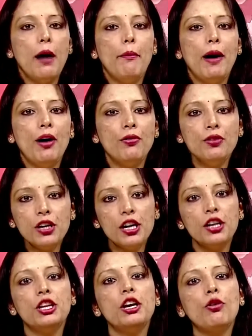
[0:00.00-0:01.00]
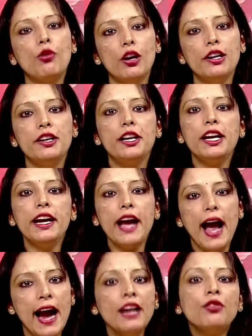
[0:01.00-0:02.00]
about the quality
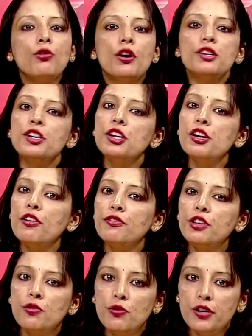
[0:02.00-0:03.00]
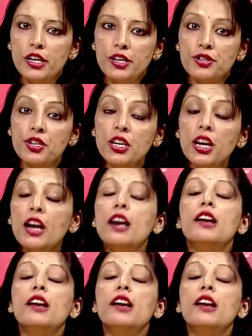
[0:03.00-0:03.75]
and quantity of the correlation,